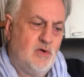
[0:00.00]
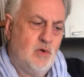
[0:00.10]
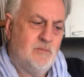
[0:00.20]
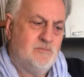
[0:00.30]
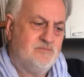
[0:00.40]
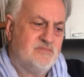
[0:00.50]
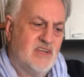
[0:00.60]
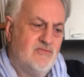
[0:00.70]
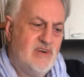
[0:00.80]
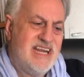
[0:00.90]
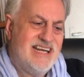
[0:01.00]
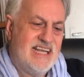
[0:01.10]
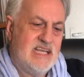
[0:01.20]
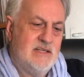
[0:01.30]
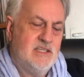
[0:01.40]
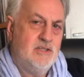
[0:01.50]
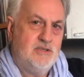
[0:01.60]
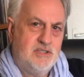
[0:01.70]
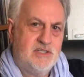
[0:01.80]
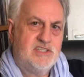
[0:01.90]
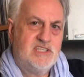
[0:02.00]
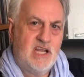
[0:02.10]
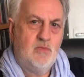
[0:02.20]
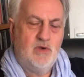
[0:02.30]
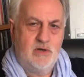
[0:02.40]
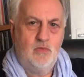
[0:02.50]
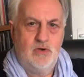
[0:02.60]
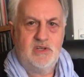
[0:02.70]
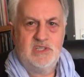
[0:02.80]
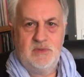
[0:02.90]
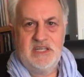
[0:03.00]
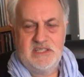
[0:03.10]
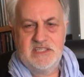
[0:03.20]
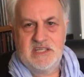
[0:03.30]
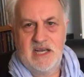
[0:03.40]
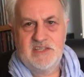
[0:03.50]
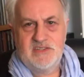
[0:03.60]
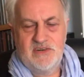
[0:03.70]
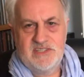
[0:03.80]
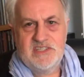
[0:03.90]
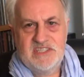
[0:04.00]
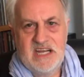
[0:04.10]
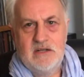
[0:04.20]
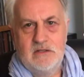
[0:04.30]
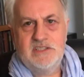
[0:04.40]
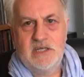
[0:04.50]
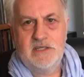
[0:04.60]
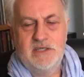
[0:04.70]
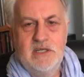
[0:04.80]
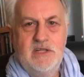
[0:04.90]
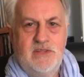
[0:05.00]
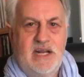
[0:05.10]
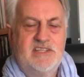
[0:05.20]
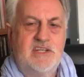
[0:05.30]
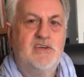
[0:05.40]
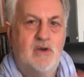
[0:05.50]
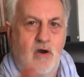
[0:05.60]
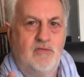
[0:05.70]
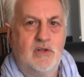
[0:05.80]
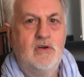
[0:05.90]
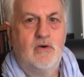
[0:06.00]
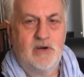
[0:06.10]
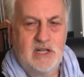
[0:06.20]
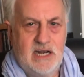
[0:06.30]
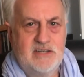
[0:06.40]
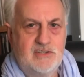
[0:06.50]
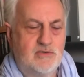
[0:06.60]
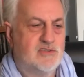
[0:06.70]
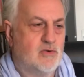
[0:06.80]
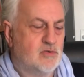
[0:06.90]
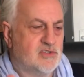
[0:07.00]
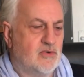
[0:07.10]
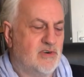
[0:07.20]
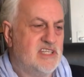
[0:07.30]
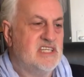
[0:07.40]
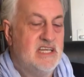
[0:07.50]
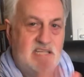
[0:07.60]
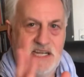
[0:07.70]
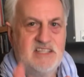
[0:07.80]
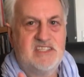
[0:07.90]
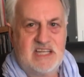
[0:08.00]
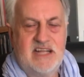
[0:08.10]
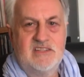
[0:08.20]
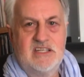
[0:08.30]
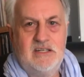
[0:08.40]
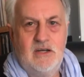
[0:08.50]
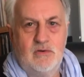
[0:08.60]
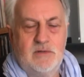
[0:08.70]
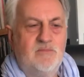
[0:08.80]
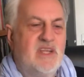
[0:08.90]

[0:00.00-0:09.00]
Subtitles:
all, really, you should assume when a work is being discussed that it's a singleton, that as a novel or a collection of short stories, it stands alone.